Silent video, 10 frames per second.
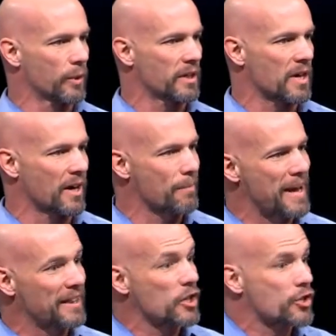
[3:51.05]
We talk
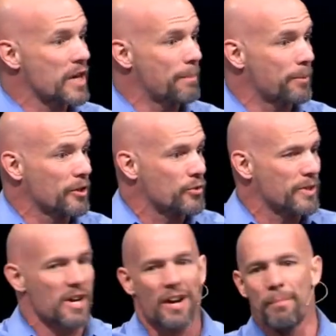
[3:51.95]
about the shepherds.
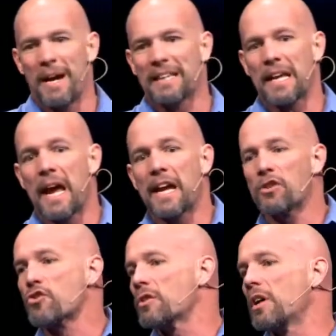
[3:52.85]
We talk about the
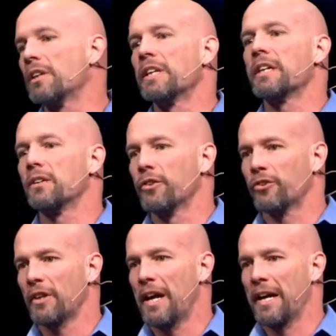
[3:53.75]
angel on the
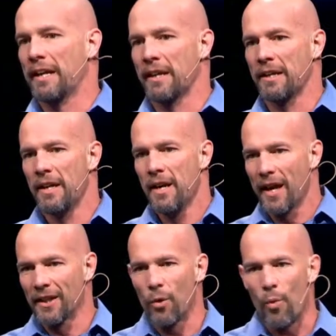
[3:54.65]
hillside and,
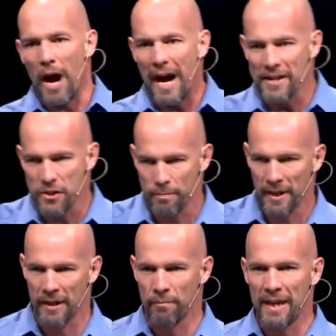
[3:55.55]
and the wise
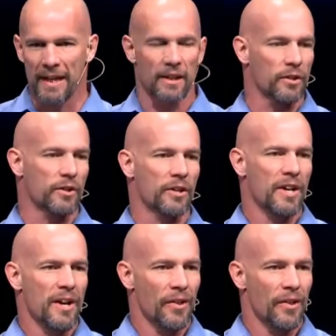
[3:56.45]
men making their,